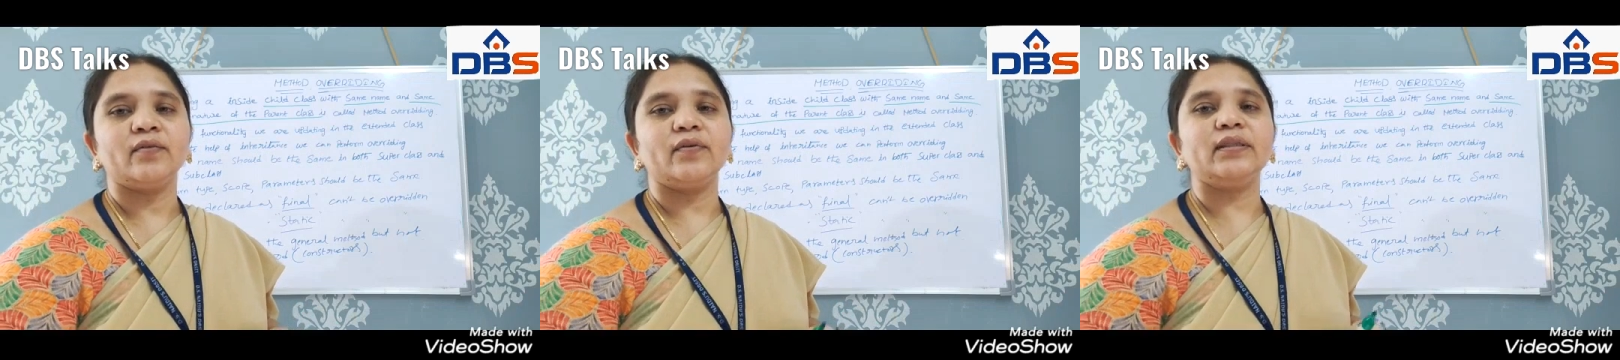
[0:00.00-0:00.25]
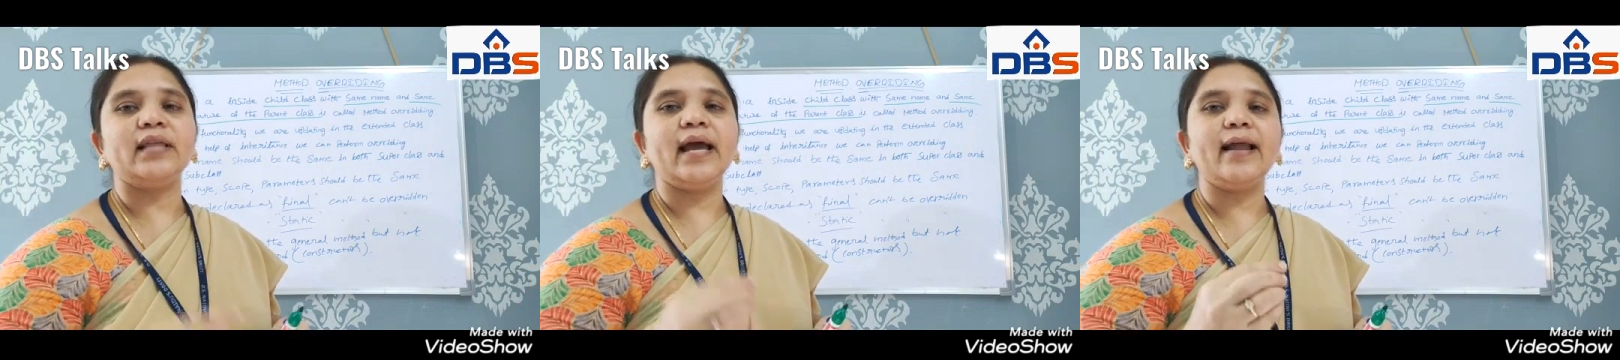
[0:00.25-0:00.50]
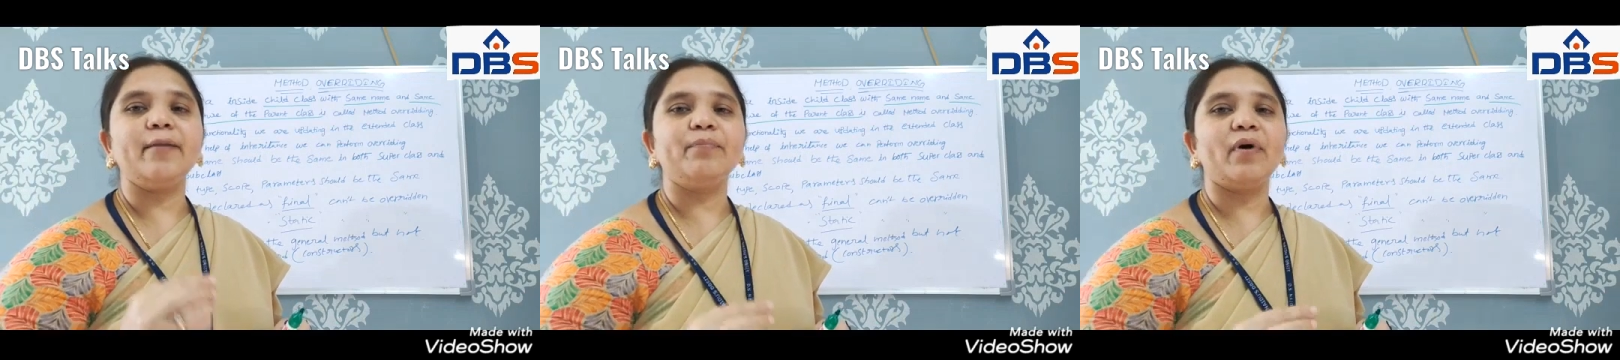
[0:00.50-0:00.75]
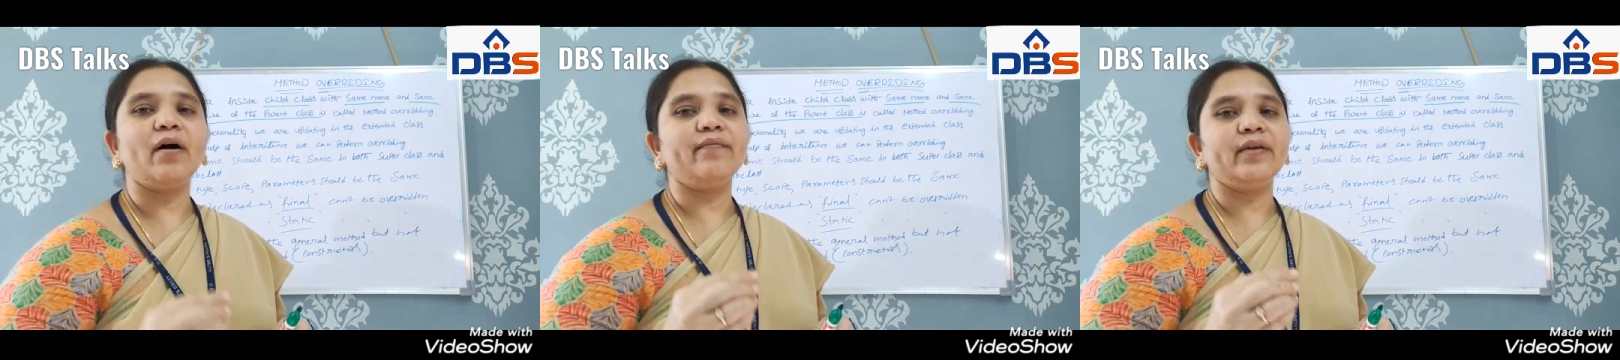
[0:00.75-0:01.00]
With the
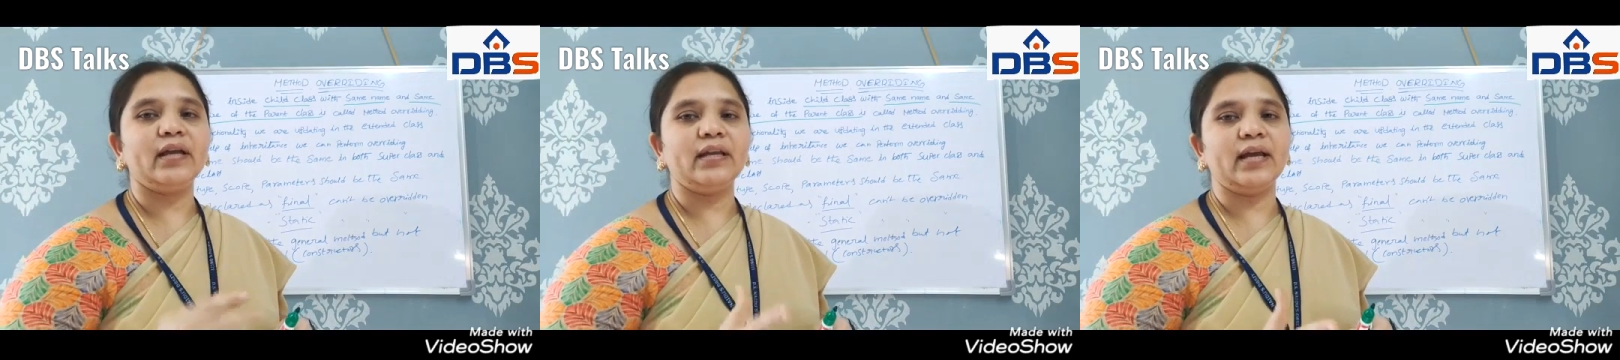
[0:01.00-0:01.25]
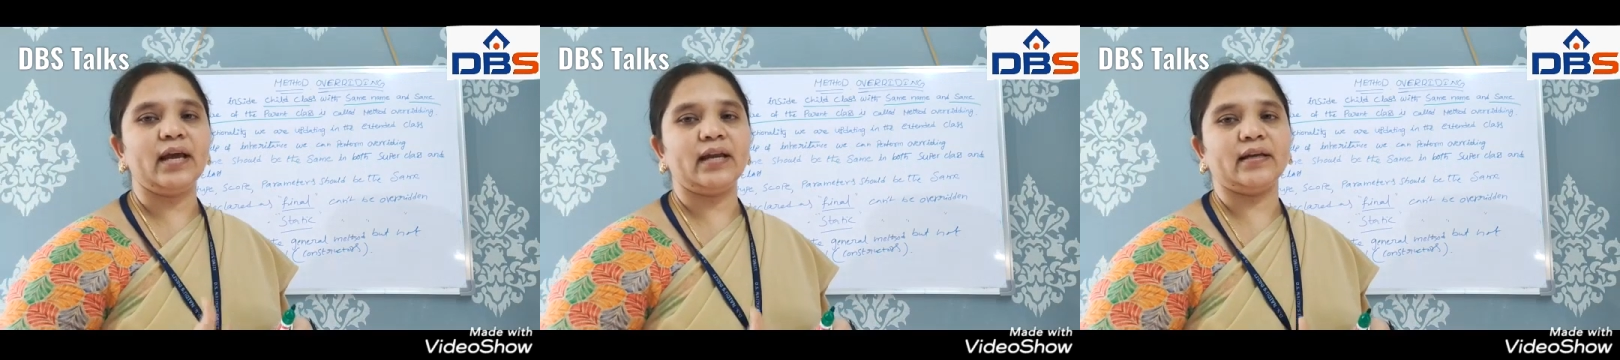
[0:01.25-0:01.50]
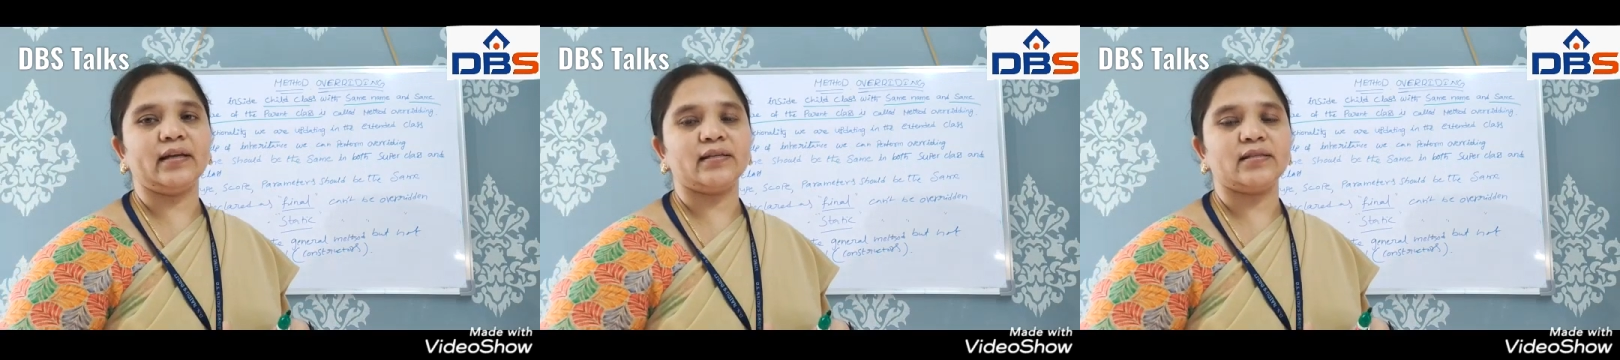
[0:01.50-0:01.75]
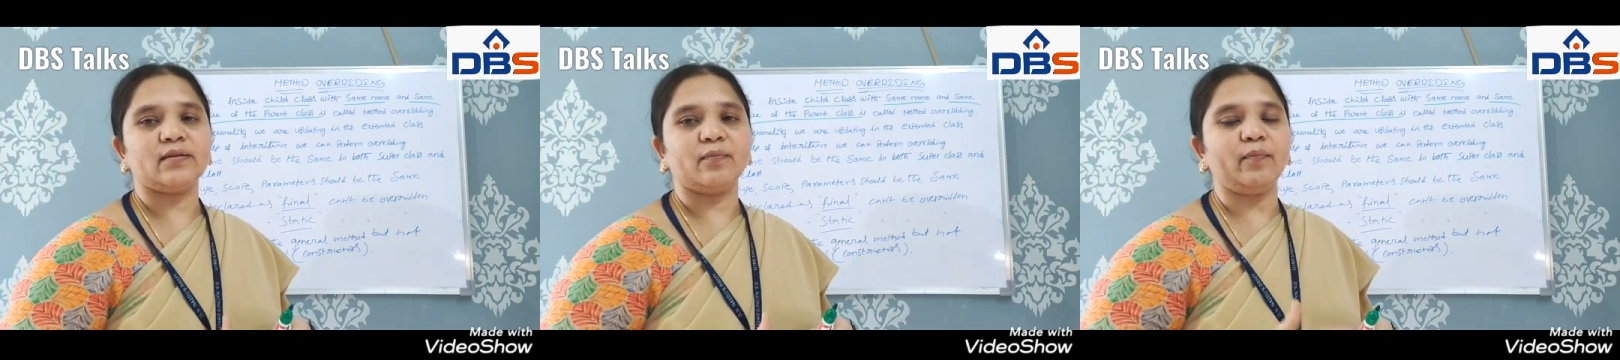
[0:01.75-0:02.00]
help of
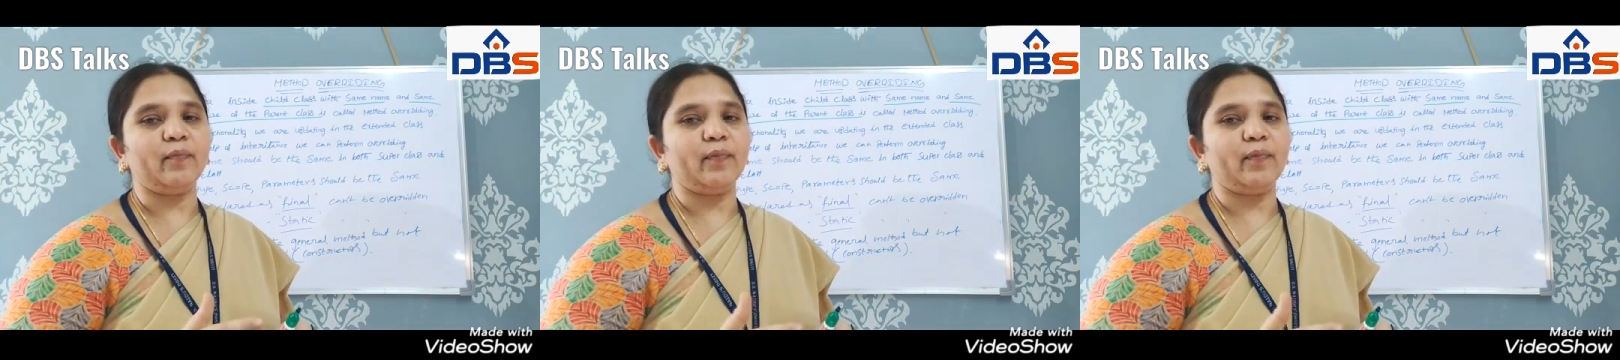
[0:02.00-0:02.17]
inheritance,